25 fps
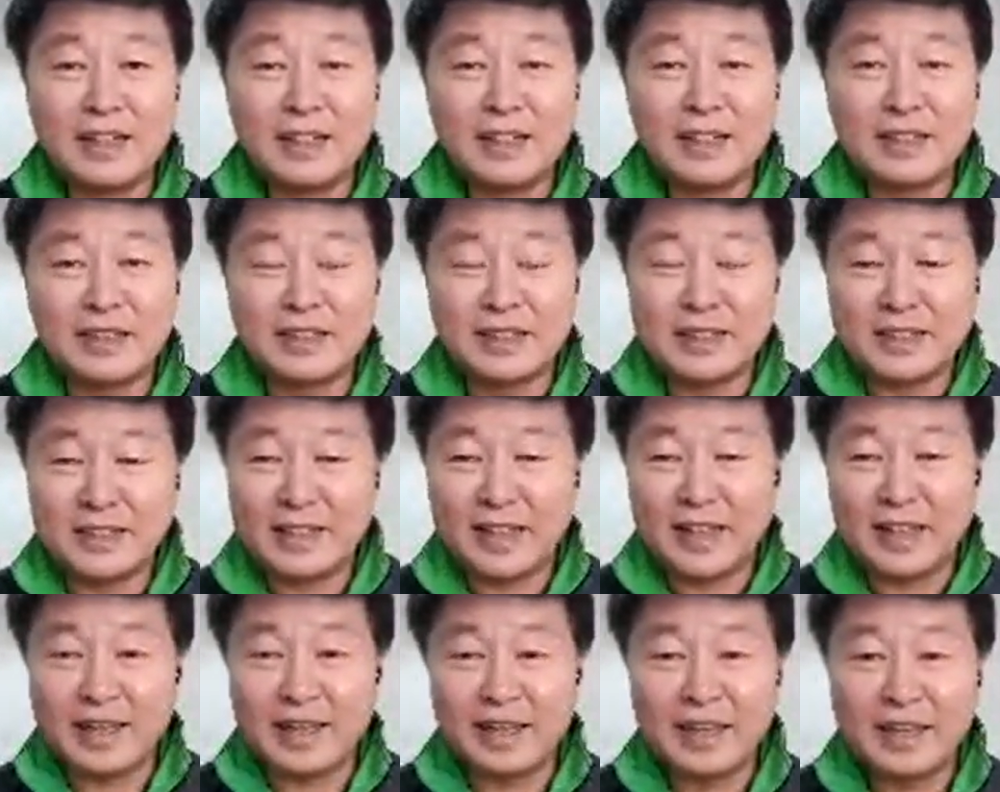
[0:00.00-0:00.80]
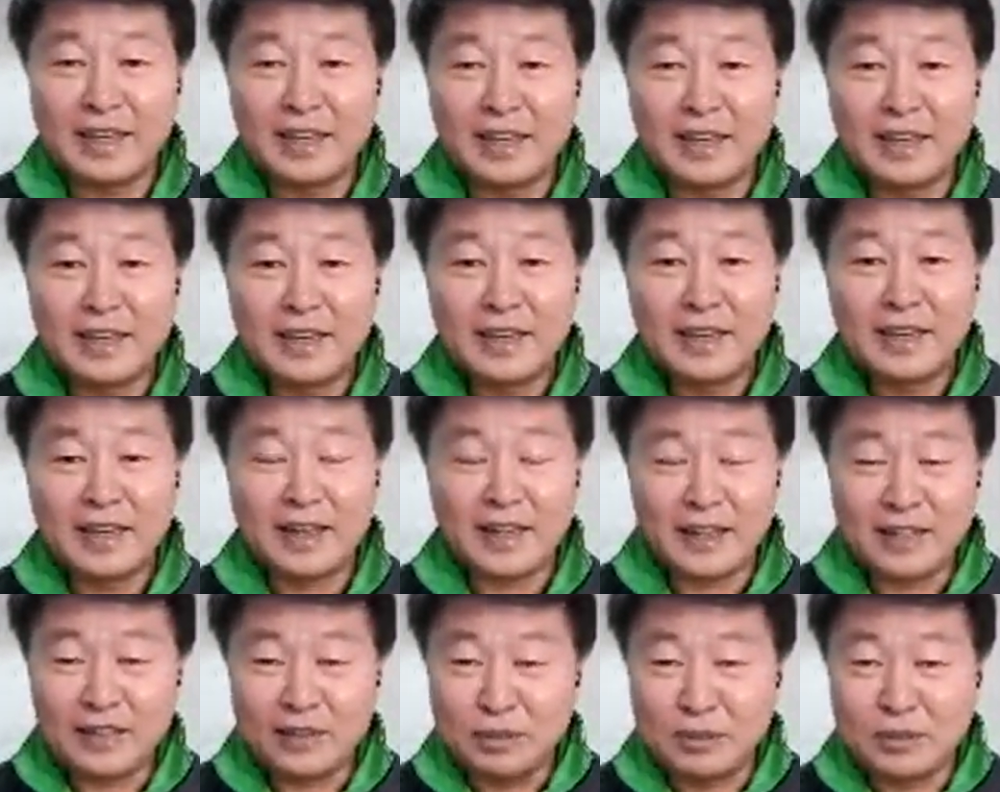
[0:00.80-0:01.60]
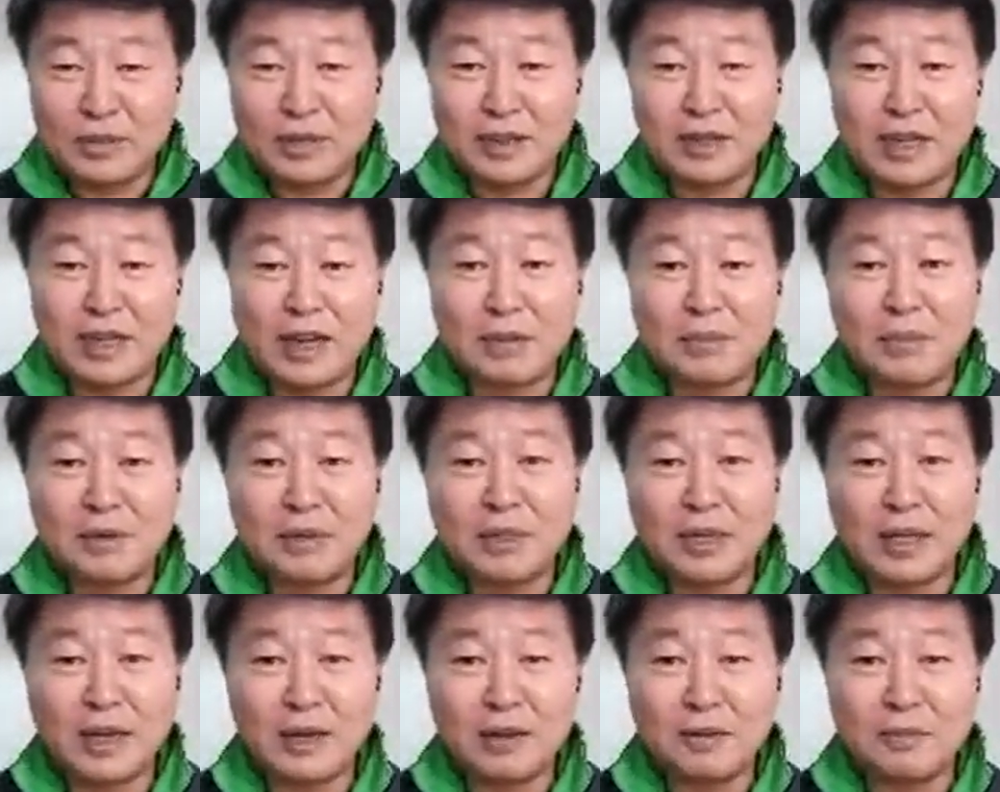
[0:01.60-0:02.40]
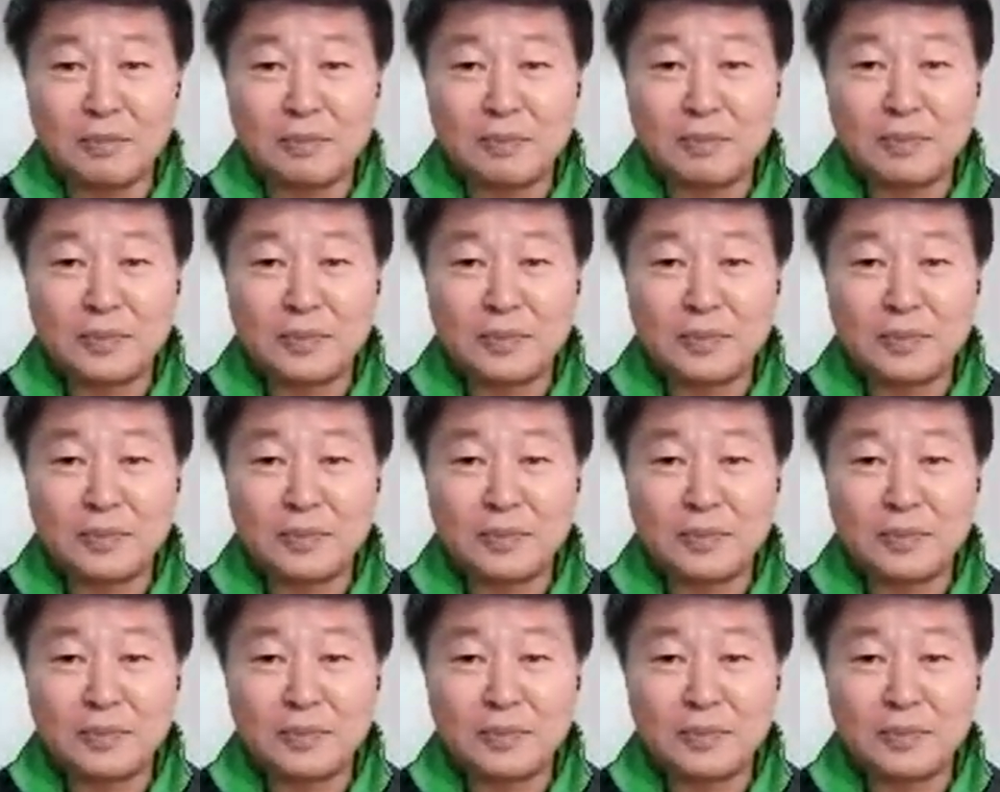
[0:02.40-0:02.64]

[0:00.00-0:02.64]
the sea, and to the Capernaum.